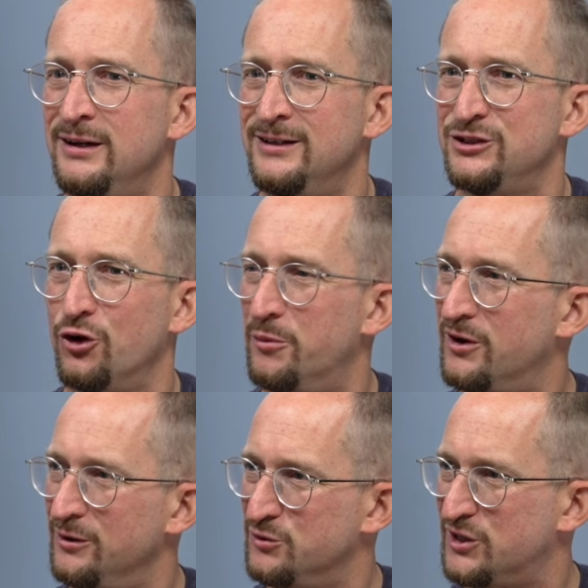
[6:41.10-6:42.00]
sort of
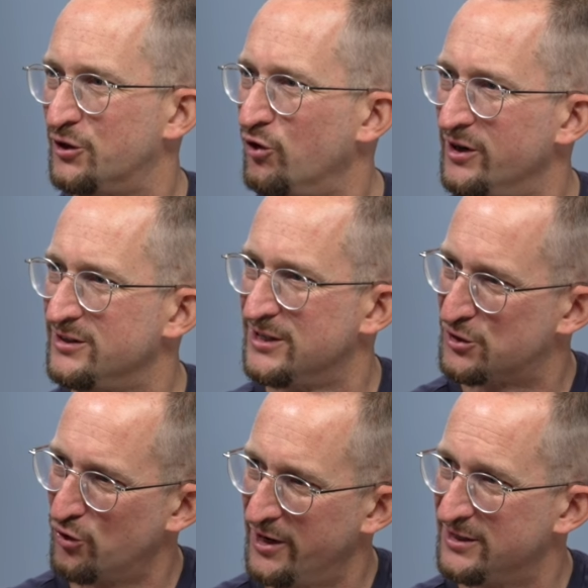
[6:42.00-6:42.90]
becomes
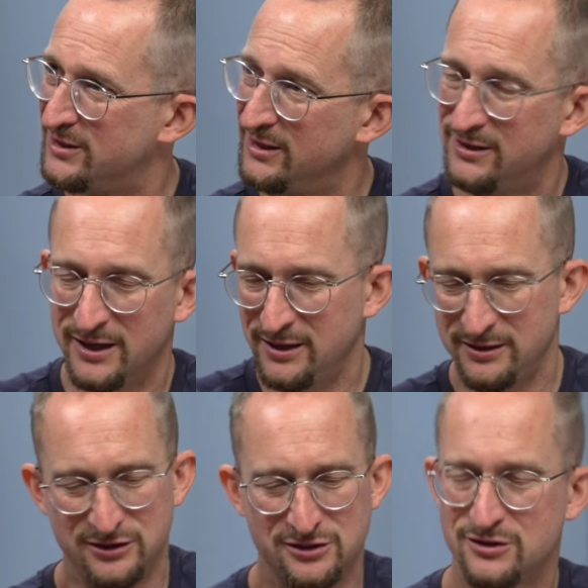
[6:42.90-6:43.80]
discredited, then
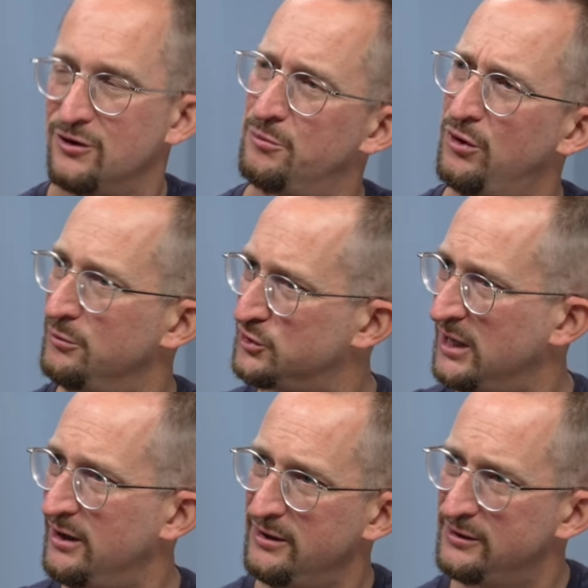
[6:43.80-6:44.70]
it just sort of pops
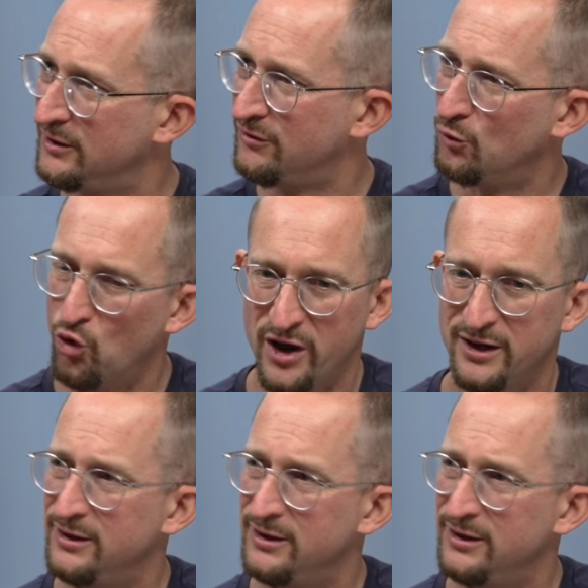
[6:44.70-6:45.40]
out in a different way,